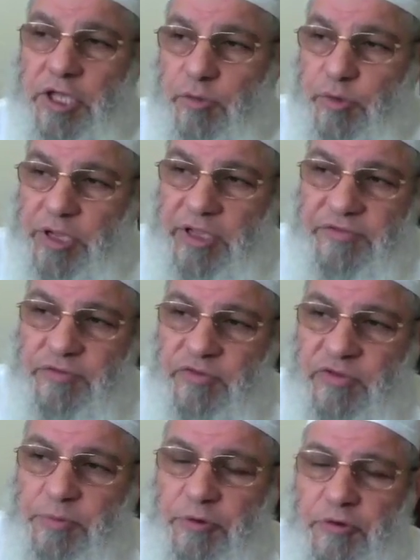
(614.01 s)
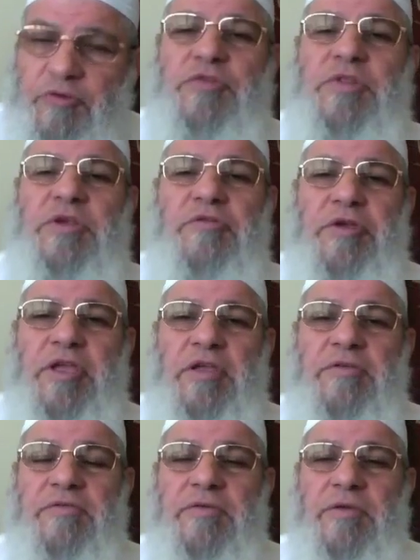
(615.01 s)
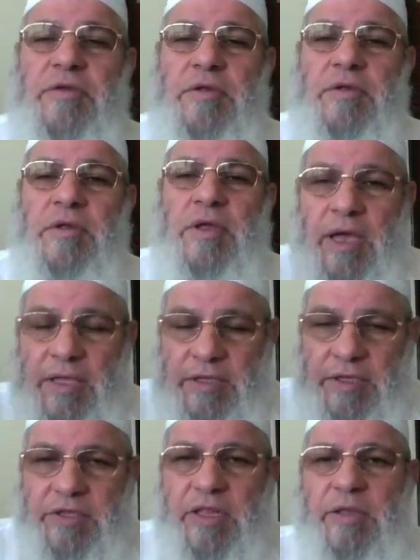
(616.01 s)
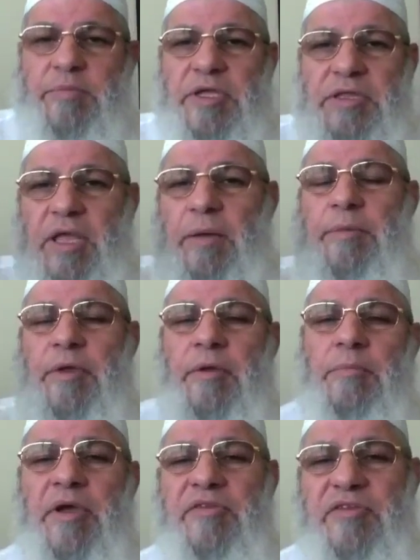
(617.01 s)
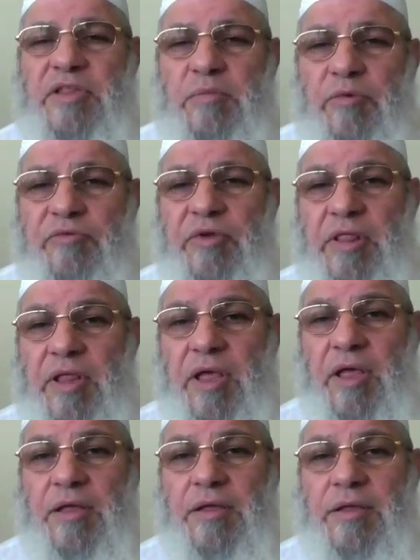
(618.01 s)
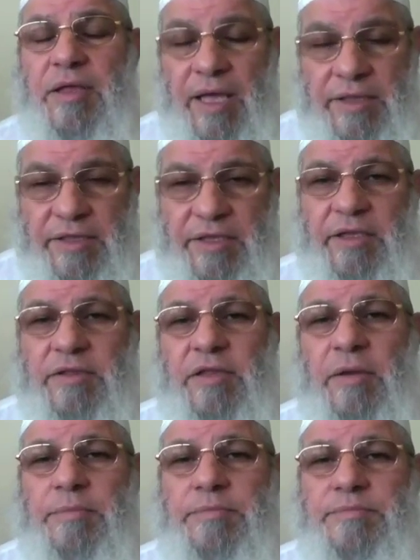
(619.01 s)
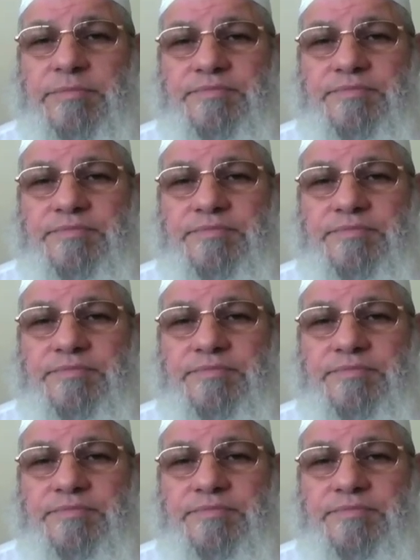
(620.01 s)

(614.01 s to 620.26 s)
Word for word: He waved to the person in the grave and he tell him, get up by the name of Allah. And he get up.